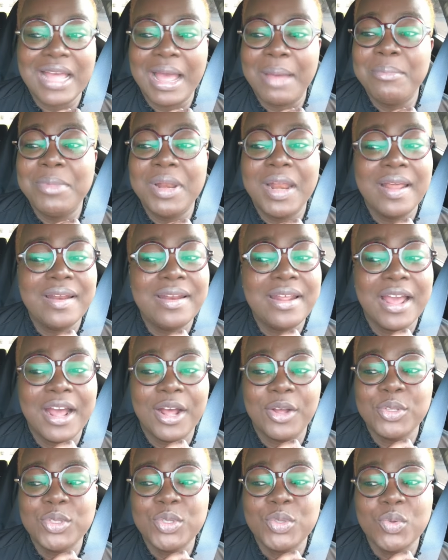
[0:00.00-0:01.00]
I'm learning
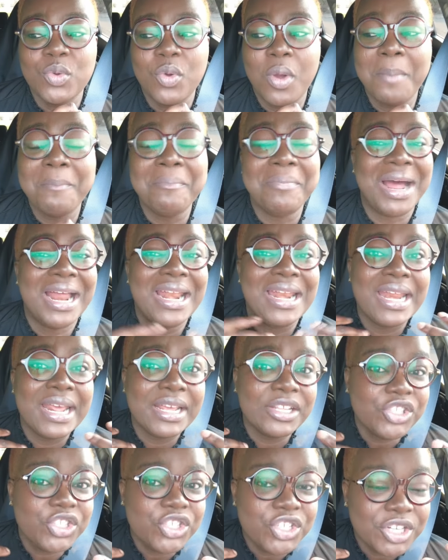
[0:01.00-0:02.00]
how to
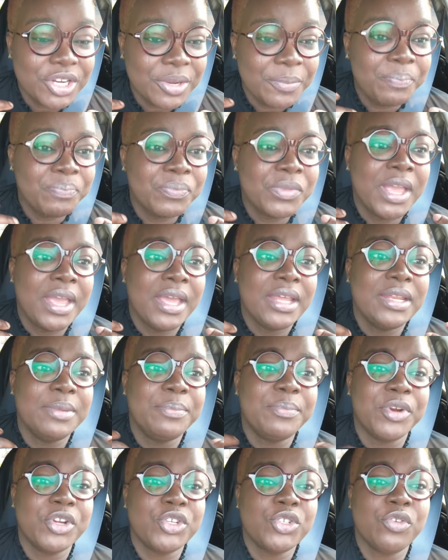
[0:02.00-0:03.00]
manage the
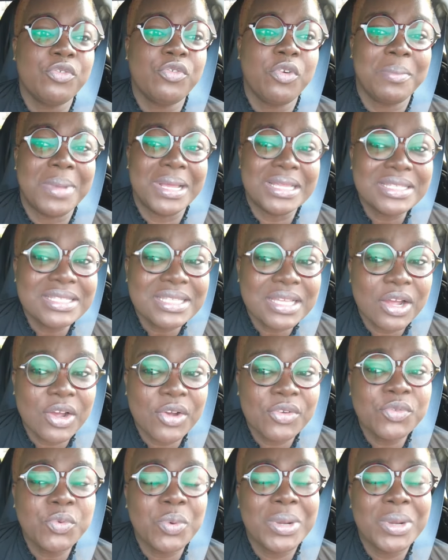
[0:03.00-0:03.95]
pressure for myself.